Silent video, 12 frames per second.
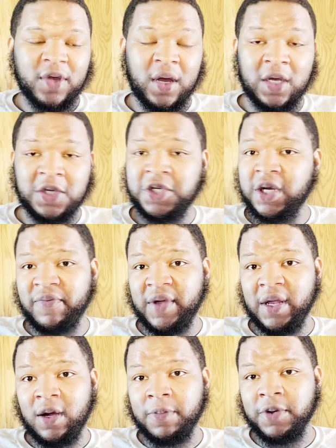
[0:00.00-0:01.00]
Uh, share the
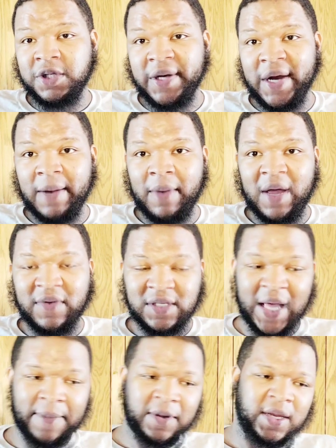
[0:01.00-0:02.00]
video. Appreciate everybody for
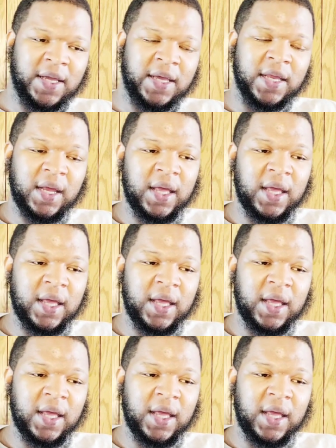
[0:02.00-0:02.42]
tapping in.